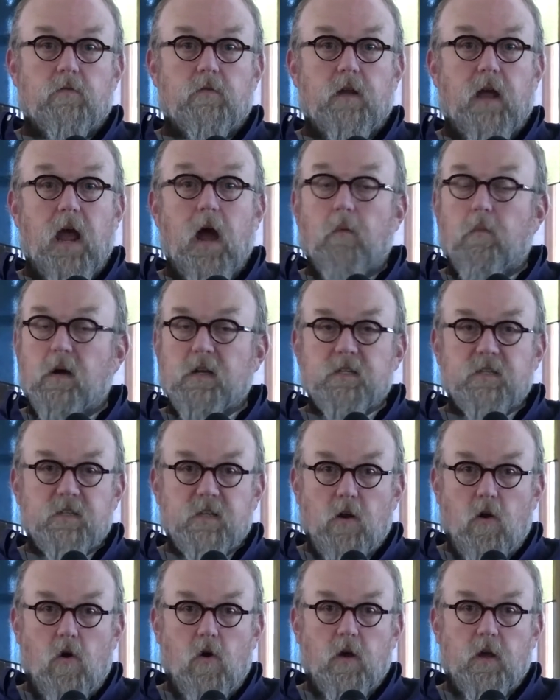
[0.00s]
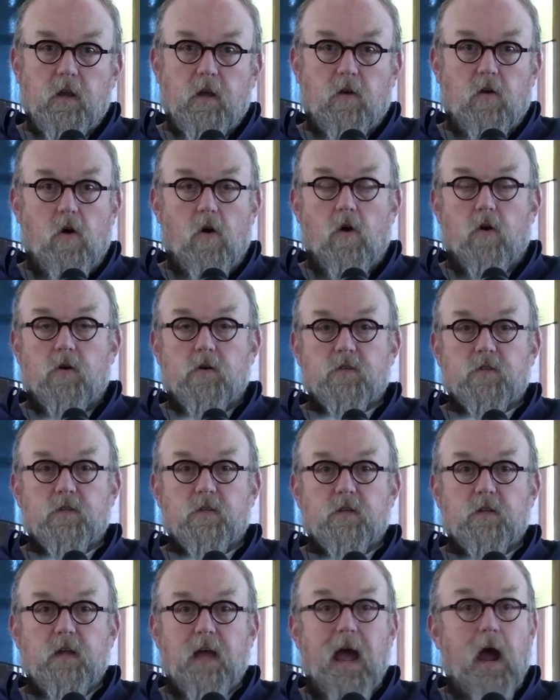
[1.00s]
How much is it all going to
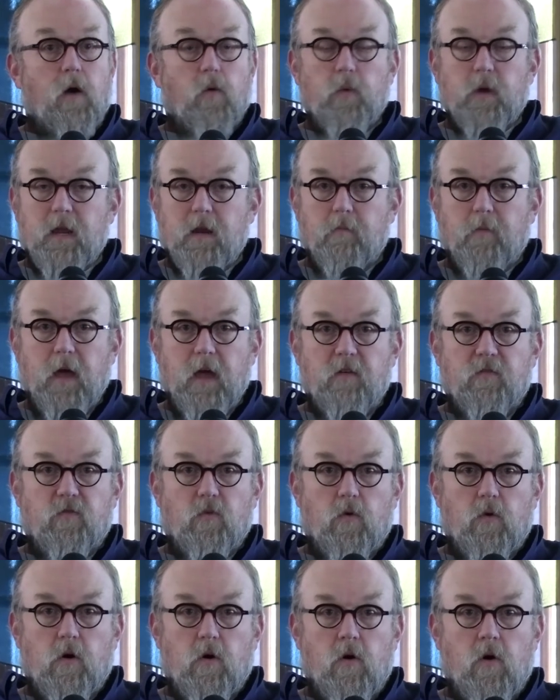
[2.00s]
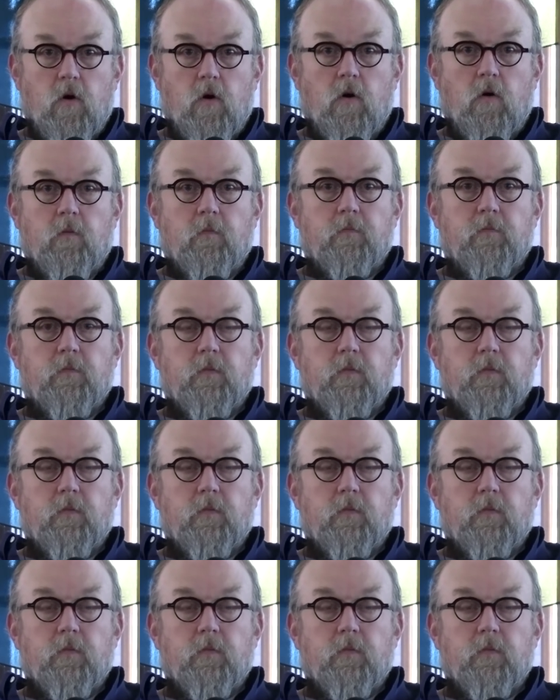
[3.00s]
cost? How are we going to pay for it all?